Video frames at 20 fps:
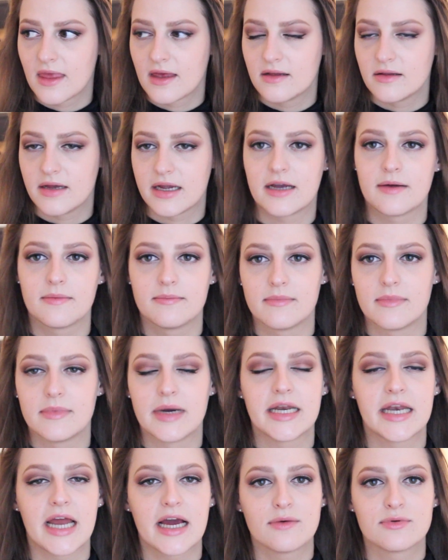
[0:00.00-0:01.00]
like
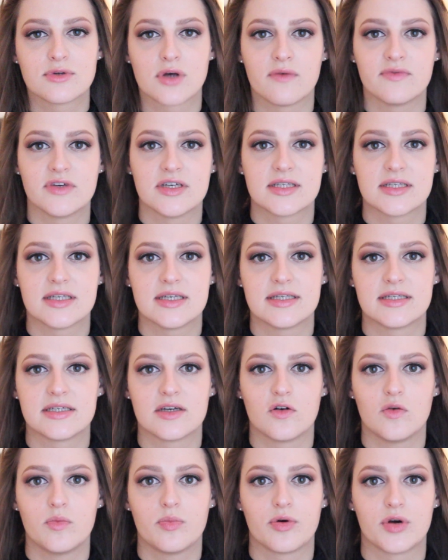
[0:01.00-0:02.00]
my neck was obviously
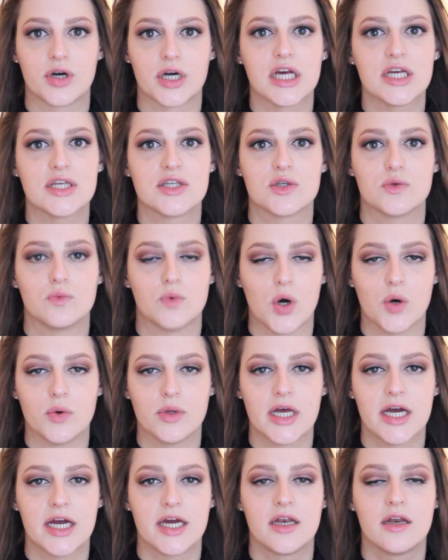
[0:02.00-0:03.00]
still pretty
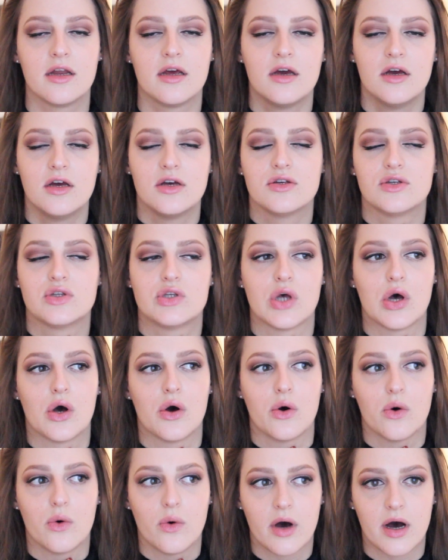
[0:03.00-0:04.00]
swollen,
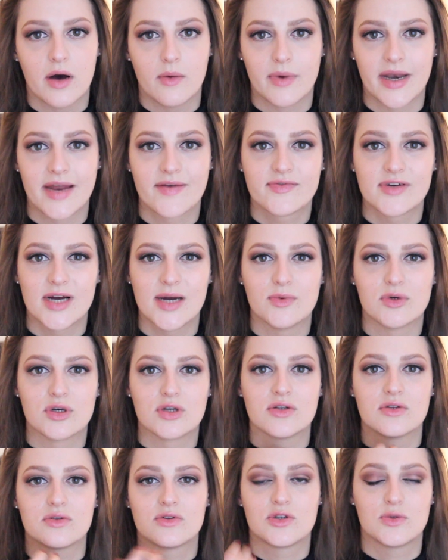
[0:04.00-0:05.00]
so whenever I would
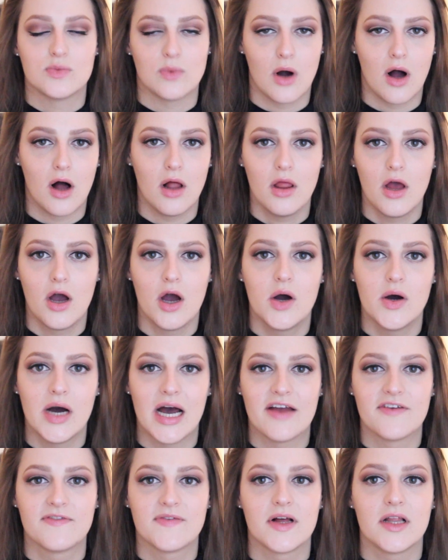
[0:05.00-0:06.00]
swallow,
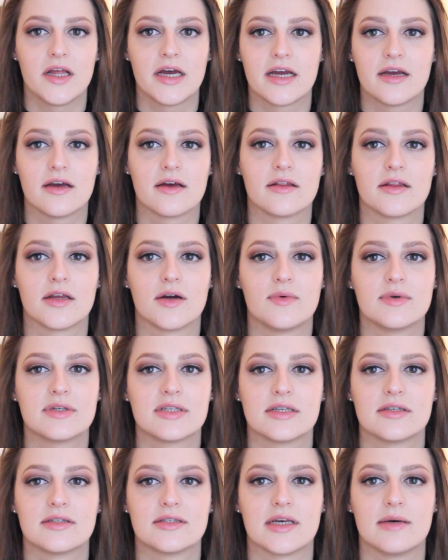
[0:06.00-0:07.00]
I felt like there was
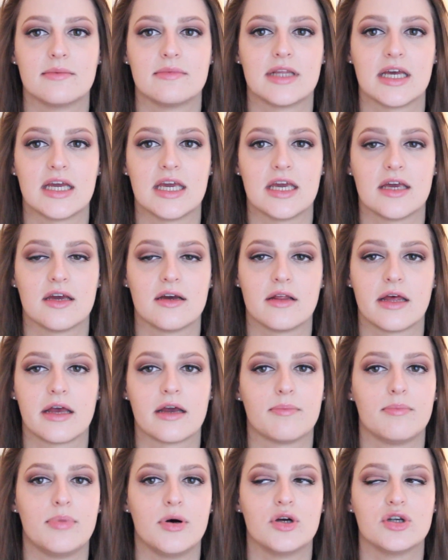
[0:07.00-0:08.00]
something
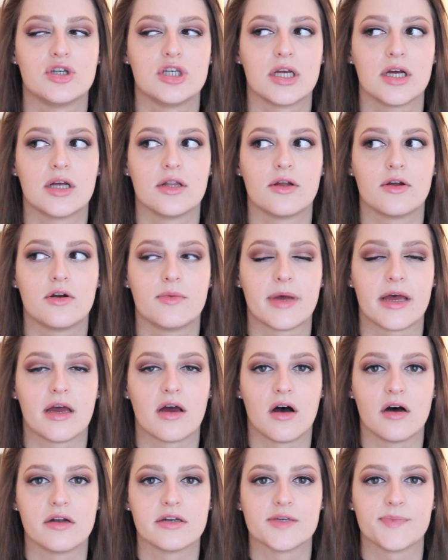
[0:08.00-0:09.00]
like pushing a little bit
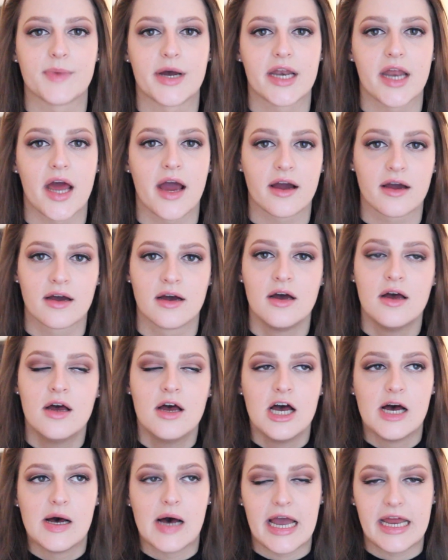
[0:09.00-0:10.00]
onto my neck.
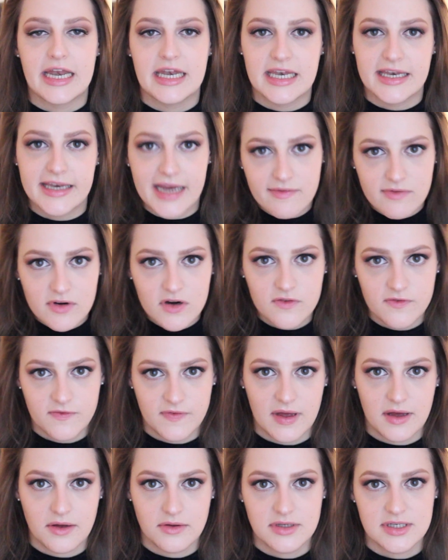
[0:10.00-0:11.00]
I never
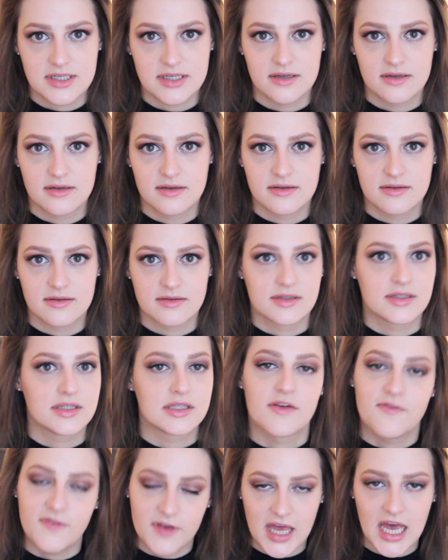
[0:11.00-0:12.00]
felt
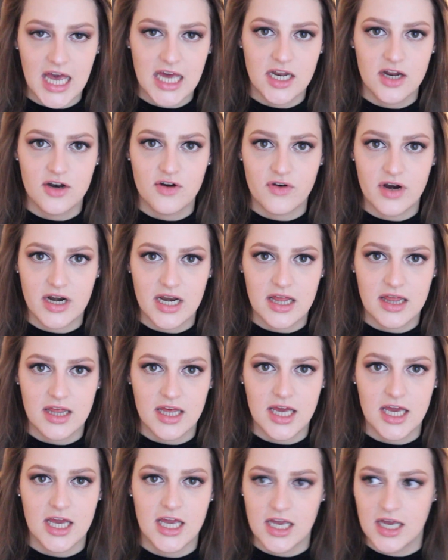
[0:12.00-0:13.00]
suffocated or
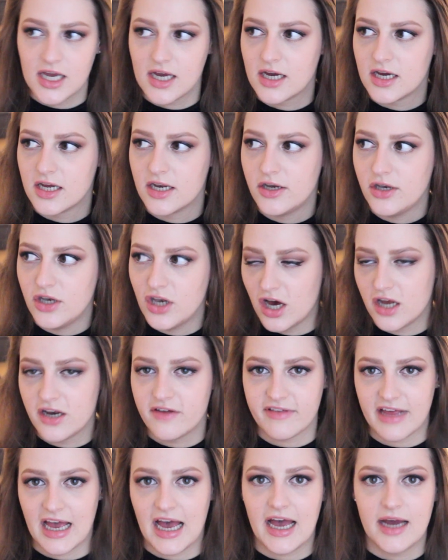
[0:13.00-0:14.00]
anything, none
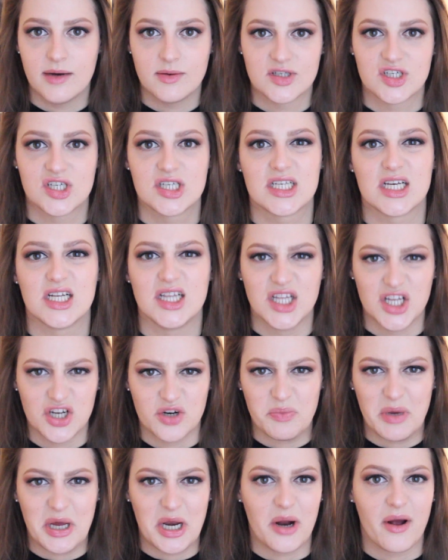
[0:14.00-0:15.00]
of that. It was just a little bit